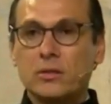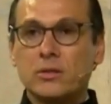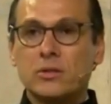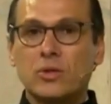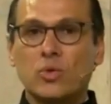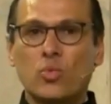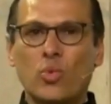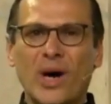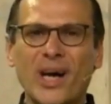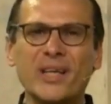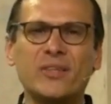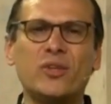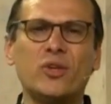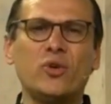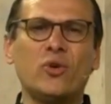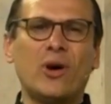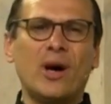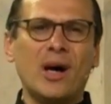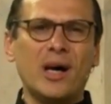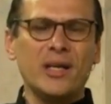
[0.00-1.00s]
Why do you
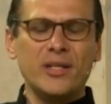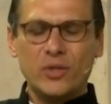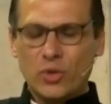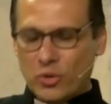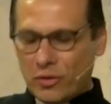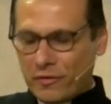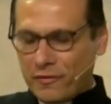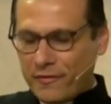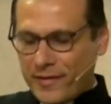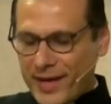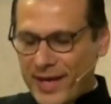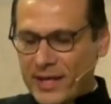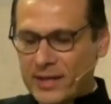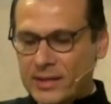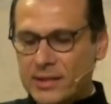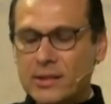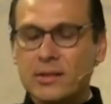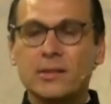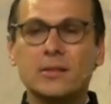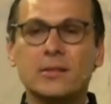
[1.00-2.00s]
hide your
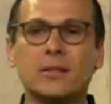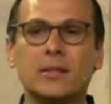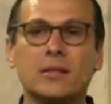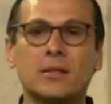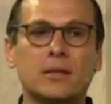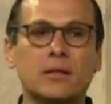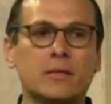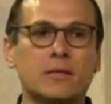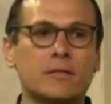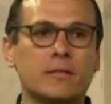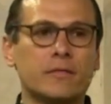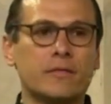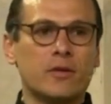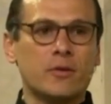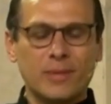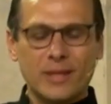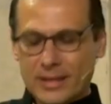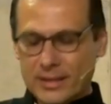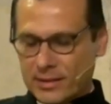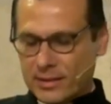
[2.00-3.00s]
face from
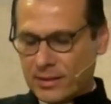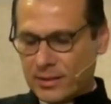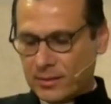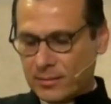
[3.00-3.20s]
Gaza?